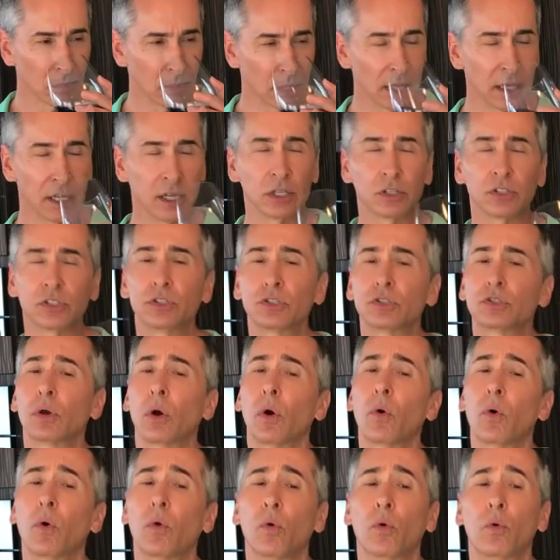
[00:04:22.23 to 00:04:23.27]
It is
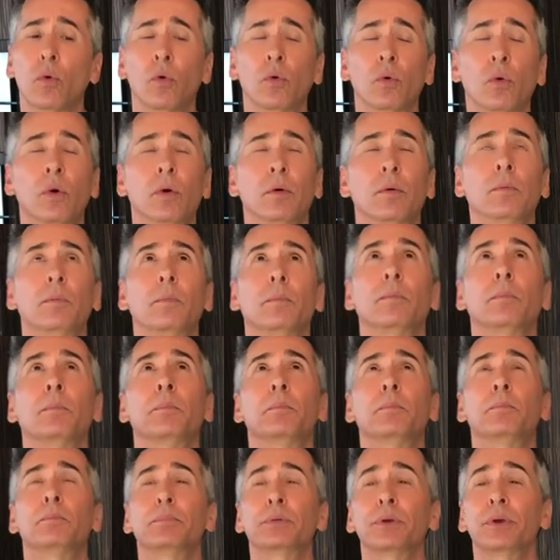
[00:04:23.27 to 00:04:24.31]
so
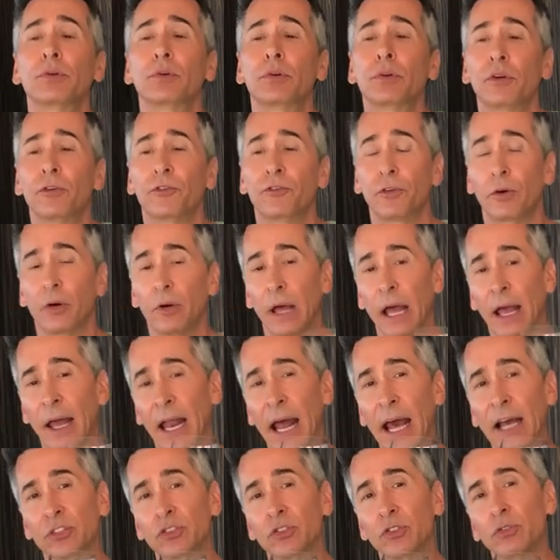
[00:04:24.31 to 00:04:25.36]
beautiful. It
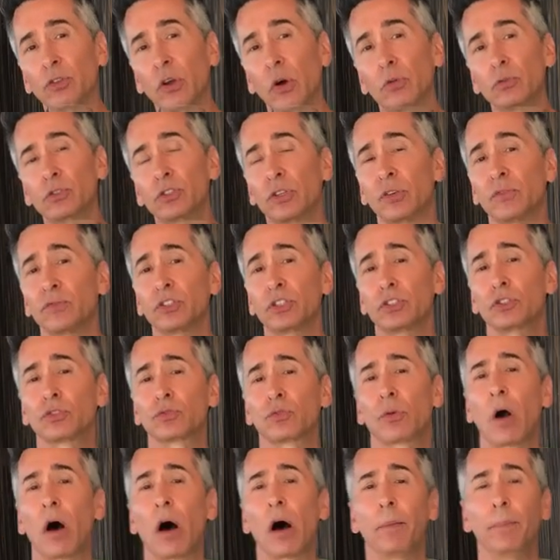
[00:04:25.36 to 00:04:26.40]
has notes of
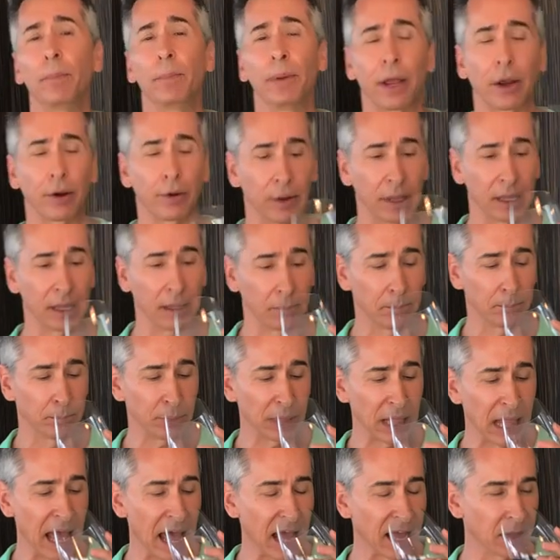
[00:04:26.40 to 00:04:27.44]
strawberry and
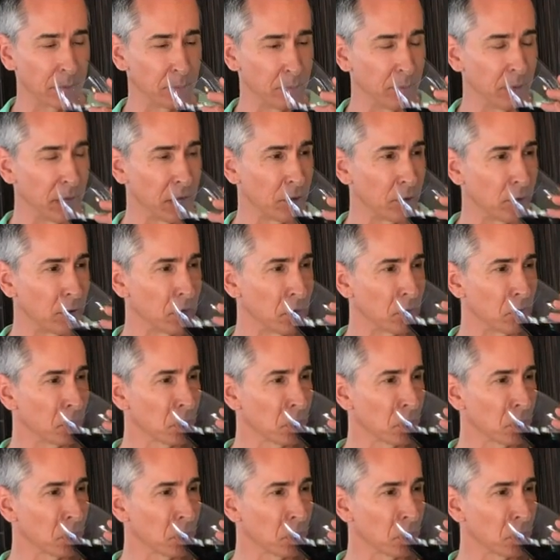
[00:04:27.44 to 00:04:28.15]
blackberry